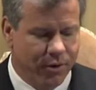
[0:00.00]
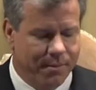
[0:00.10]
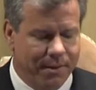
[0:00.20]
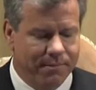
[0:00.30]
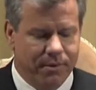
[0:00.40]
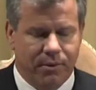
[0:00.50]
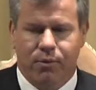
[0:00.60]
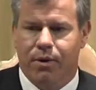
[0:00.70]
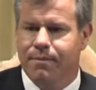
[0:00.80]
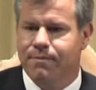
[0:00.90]
where I'm,
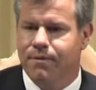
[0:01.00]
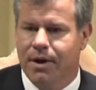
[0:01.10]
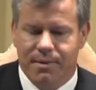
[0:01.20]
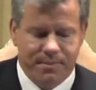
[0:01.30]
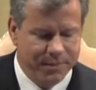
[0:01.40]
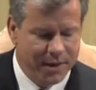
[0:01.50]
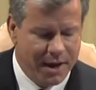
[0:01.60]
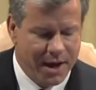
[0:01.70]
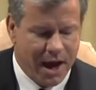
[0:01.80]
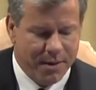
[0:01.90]
where I'm from,
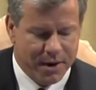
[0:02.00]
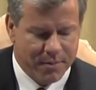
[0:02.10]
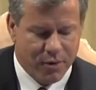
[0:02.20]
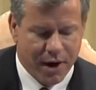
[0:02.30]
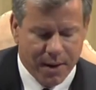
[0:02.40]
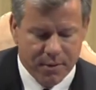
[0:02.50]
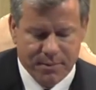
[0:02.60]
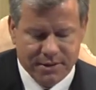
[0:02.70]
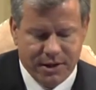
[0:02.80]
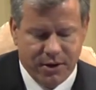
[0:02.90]
having a
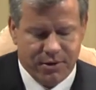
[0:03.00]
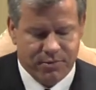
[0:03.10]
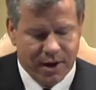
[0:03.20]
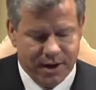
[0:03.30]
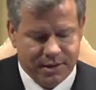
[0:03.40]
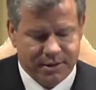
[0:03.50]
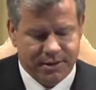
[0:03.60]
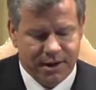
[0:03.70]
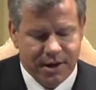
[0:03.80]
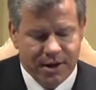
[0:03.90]
problem with knee arthritis,